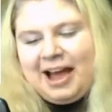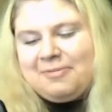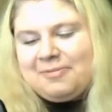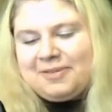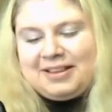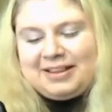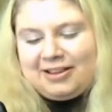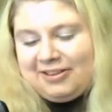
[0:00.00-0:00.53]
I
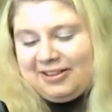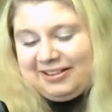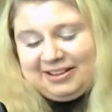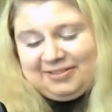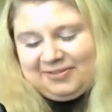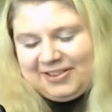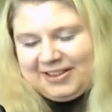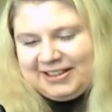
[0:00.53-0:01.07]
was done
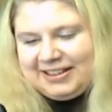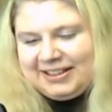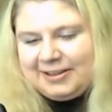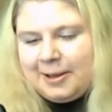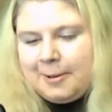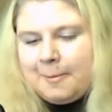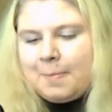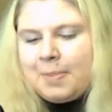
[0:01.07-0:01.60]
a it.
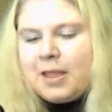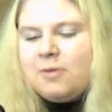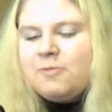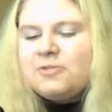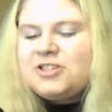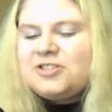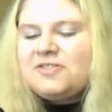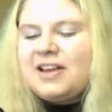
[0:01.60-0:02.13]

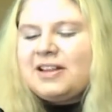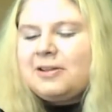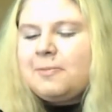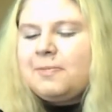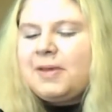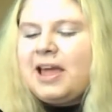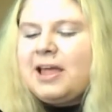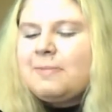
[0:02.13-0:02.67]
Would you
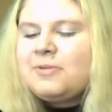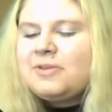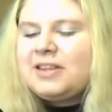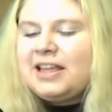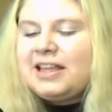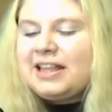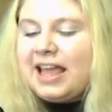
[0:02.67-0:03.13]
rather be able to date